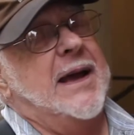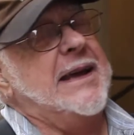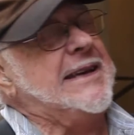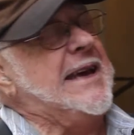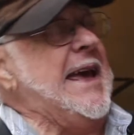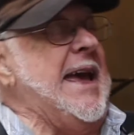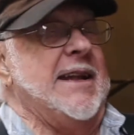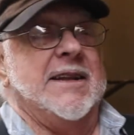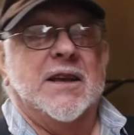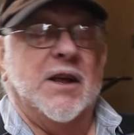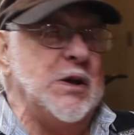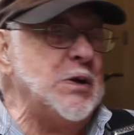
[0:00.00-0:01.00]
I
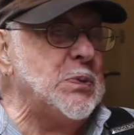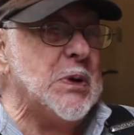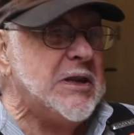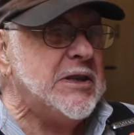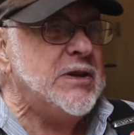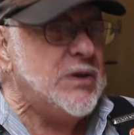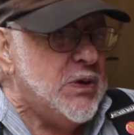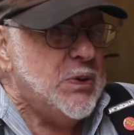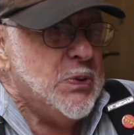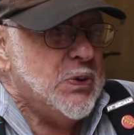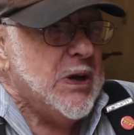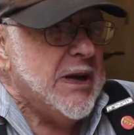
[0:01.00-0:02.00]
can't tell you what to
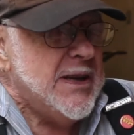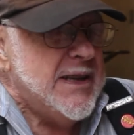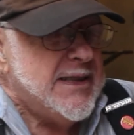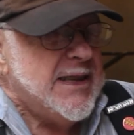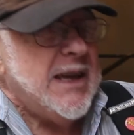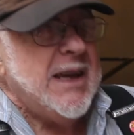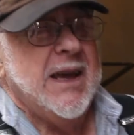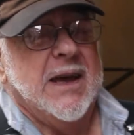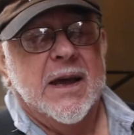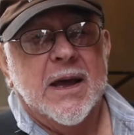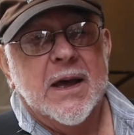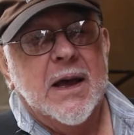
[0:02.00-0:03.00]
do, Casey.
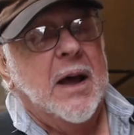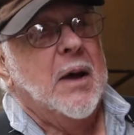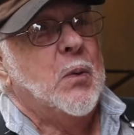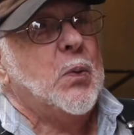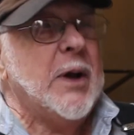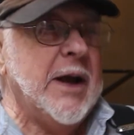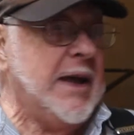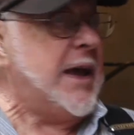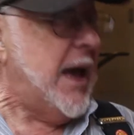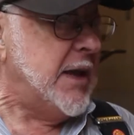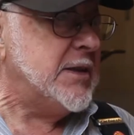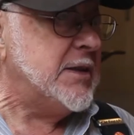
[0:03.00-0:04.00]
What I
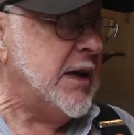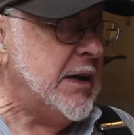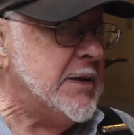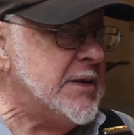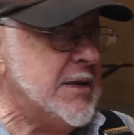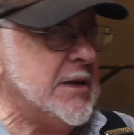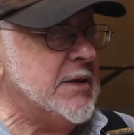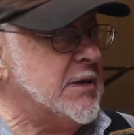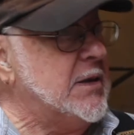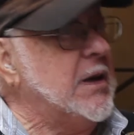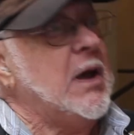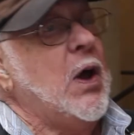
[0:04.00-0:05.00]
can say is
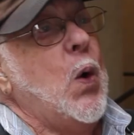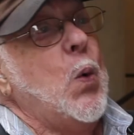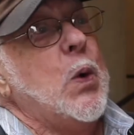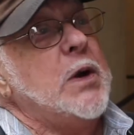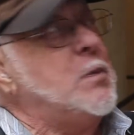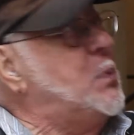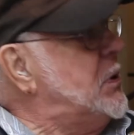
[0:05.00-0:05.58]
this. When you